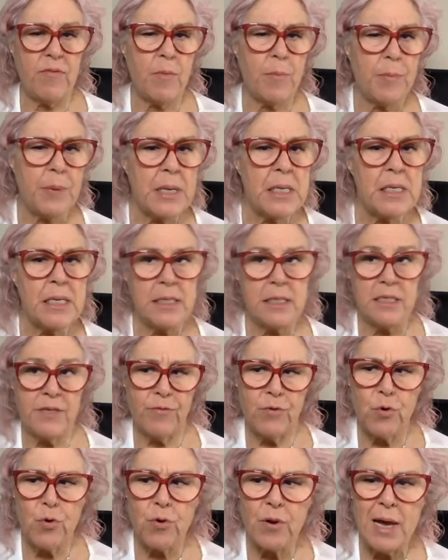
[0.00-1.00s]
abundance,
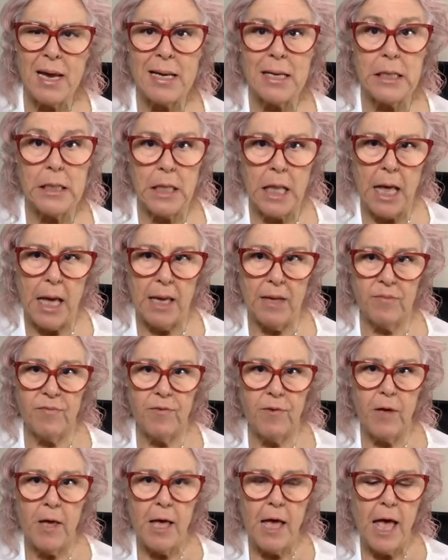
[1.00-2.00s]

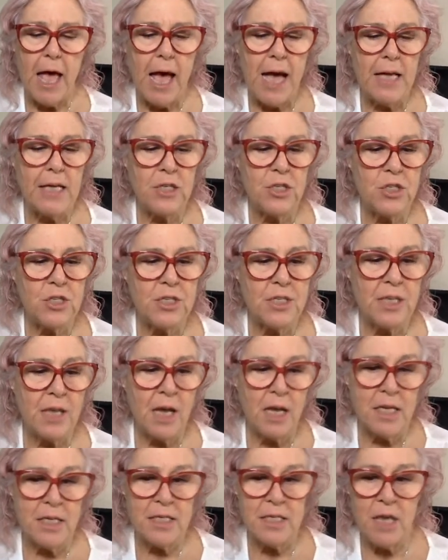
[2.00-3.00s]
life. And she's the
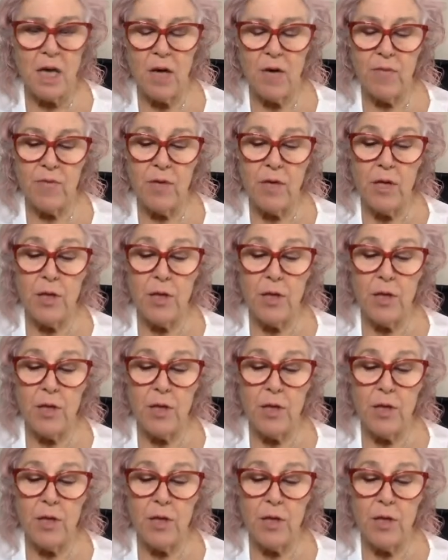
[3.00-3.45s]
goddess of